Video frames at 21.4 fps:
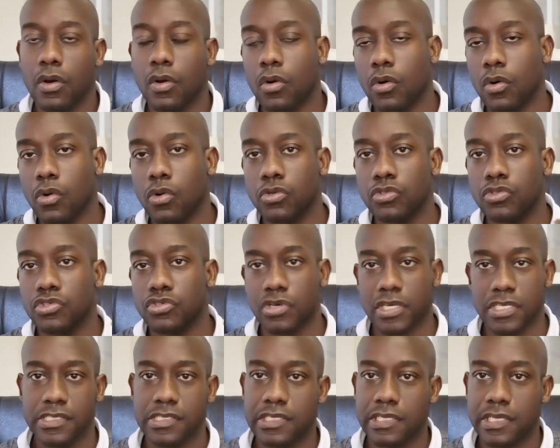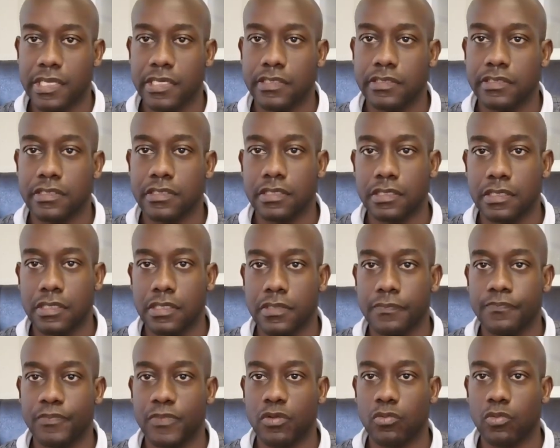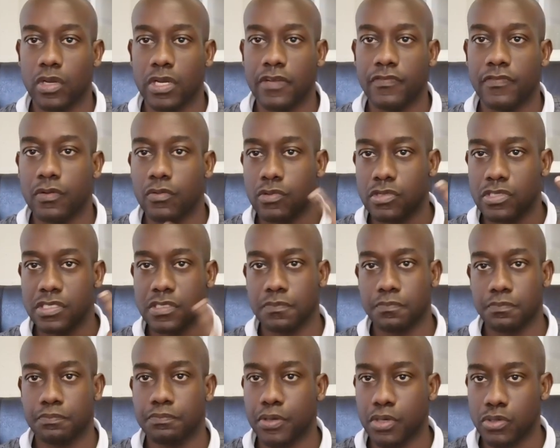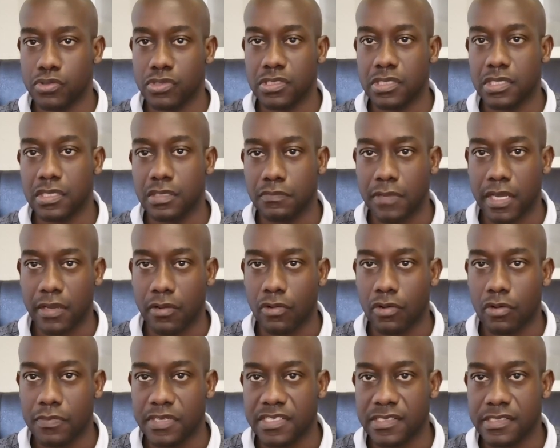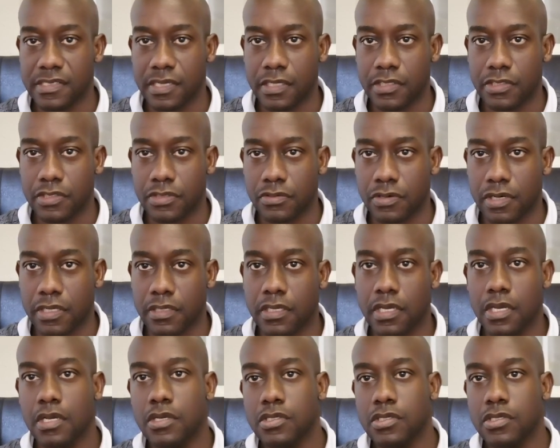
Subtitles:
or translate the whatever was posted in my comment section, right?